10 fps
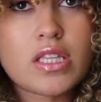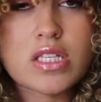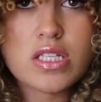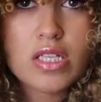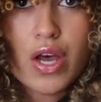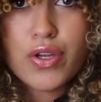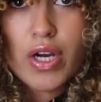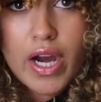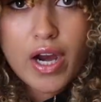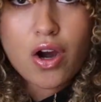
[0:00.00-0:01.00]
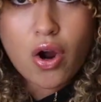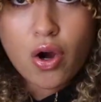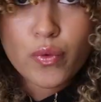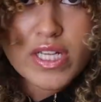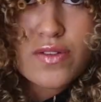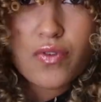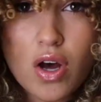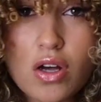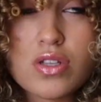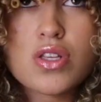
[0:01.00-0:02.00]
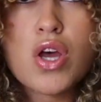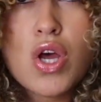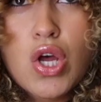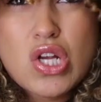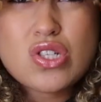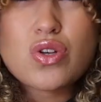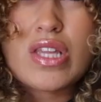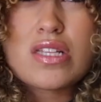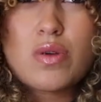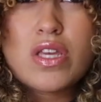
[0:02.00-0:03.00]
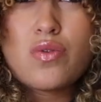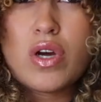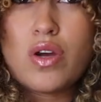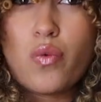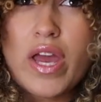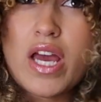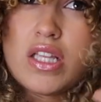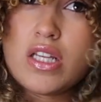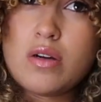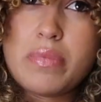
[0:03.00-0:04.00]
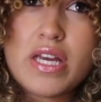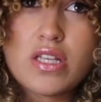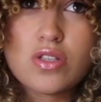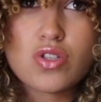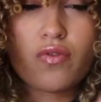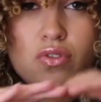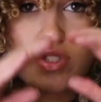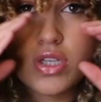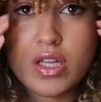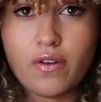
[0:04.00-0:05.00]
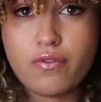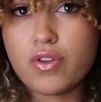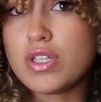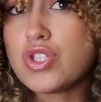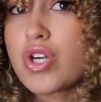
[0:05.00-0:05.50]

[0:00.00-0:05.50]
This is how your hair always falls, so that's why you want to wait a little bit till it fully